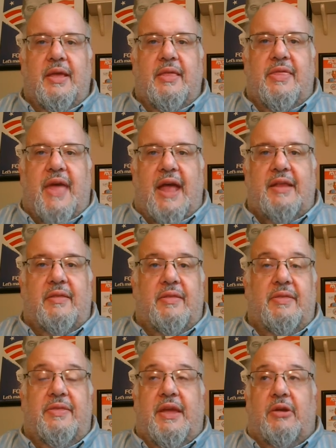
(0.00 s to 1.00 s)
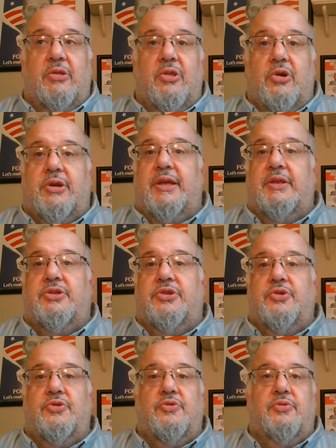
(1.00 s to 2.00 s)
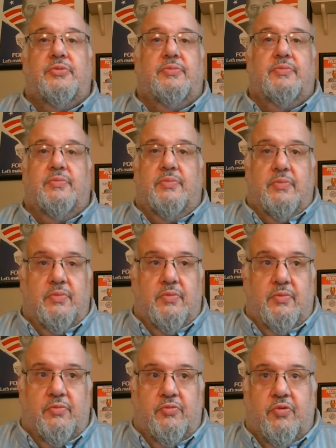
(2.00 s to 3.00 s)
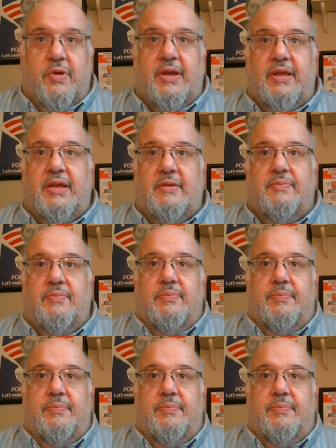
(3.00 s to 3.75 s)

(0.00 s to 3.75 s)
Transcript: that they're looking to really